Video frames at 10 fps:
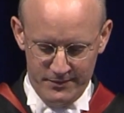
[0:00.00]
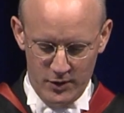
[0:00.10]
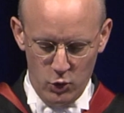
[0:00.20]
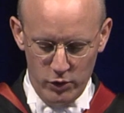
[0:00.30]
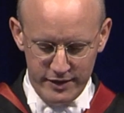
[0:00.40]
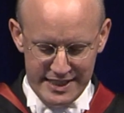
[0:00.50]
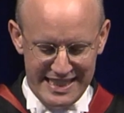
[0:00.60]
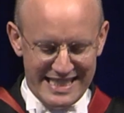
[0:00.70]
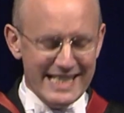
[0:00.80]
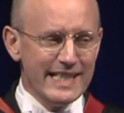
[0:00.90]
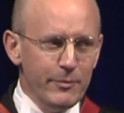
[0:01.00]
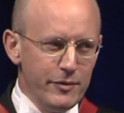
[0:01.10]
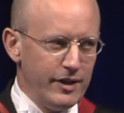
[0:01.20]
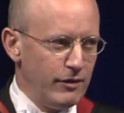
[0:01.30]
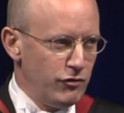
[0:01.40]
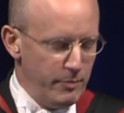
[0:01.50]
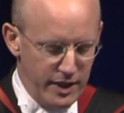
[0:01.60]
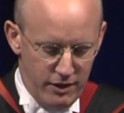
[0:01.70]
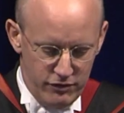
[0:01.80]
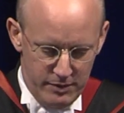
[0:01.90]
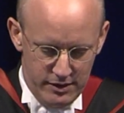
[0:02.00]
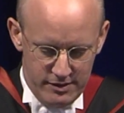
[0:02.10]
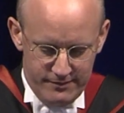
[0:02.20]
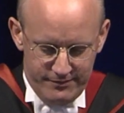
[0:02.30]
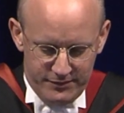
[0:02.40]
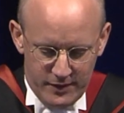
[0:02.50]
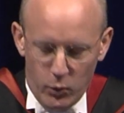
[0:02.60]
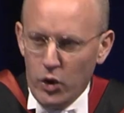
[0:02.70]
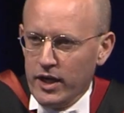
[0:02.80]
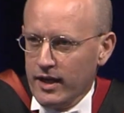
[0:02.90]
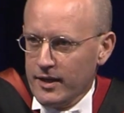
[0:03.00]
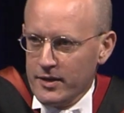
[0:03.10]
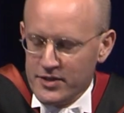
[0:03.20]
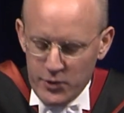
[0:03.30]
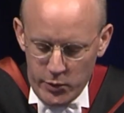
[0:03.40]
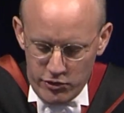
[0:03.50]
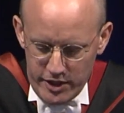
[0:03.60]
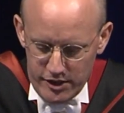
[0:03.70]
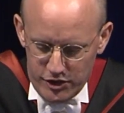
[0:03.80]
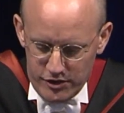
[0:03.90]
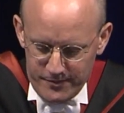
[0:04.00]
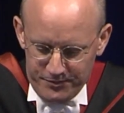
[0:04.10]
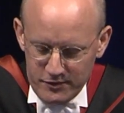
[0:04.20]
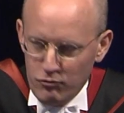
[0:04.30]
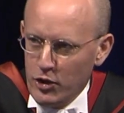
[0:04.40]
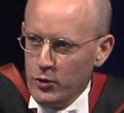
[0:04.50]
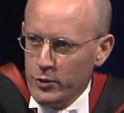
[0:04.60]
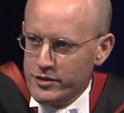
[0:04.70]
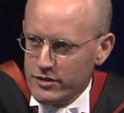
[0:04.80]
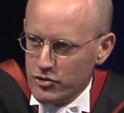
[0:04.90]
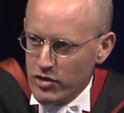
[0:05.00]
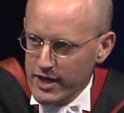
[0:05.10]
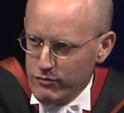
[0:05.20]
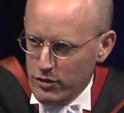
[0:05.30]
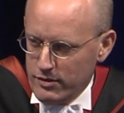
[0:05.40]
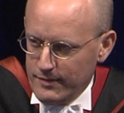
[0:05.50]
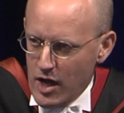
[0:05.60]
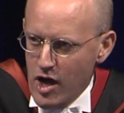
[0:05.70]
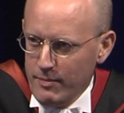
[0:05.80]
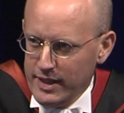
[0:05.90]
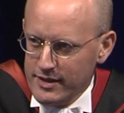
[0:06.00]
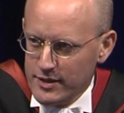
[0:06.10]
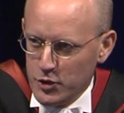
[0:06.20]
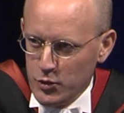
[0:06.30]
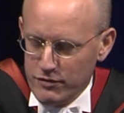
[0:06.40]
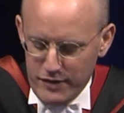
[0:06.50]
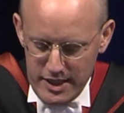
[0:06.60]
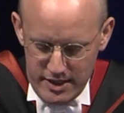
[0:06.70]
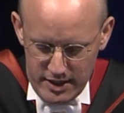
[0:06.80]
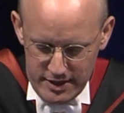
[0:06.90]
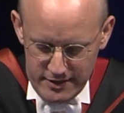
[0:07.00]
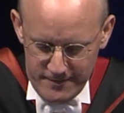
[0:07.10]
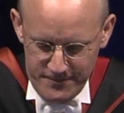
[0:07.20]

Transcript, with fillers: All of us need something from the government working sewerage, roads to drive on, armies to defend us.